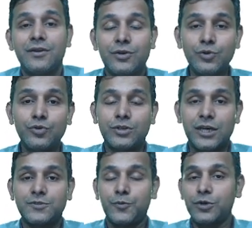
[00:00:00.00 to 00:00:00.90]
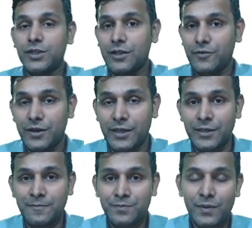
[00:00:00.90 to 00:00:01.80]
two transporters are
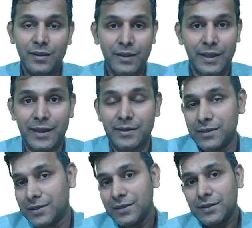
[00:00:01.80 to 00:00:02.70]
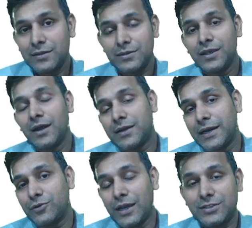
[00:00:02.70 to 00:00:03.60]
working and they are
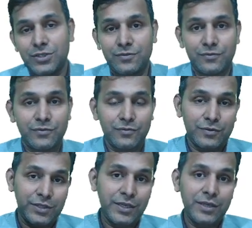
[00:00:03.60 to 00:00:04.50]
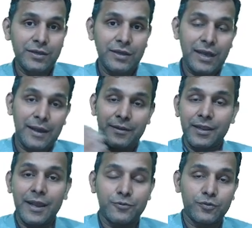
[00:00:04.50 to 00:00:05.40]
trying to achieve the
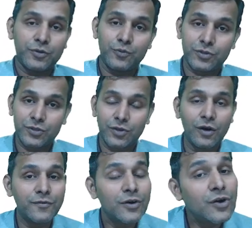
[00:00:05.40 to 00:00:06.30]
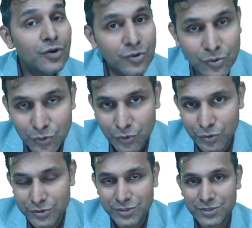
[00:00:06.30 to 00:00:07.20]
reabsorption process of
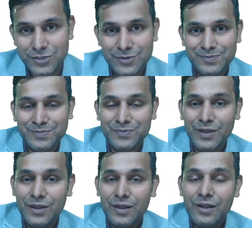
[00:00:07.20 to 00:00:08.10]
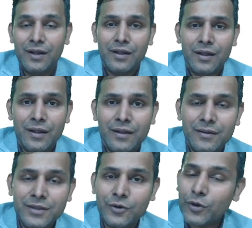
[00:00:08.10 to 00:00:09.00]
glucose.
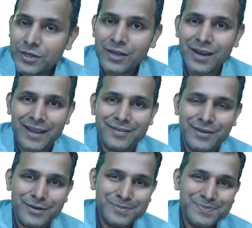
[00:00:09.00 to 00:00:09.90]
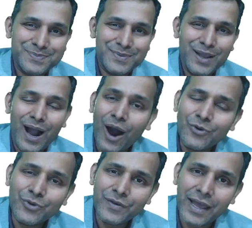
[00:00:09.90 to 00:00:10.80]
The question arises here, how
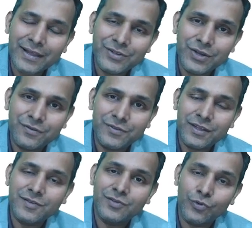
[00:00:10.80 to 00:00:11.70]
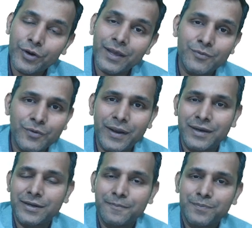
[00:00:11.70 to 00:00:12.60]
do we achieve this sodium
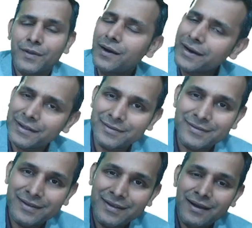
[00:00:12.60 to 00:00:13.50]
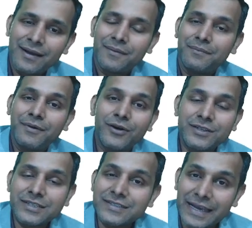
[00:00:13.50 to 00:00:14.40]
movement? Again, because
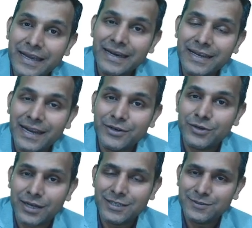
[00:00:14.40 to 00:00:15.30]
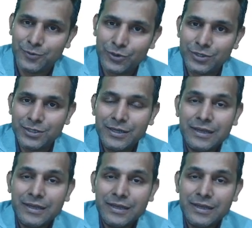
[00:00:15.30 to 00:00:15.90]
it's a secondary active transport,